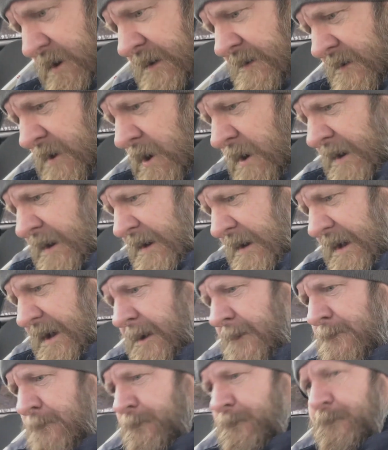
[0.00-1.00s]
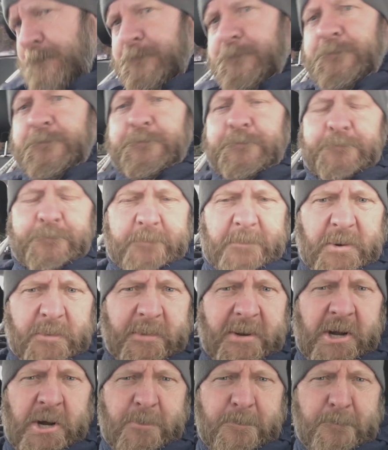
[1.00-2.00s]
starting it again. There we
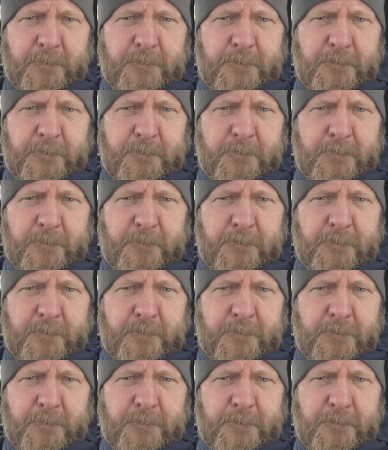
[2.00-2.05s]
go.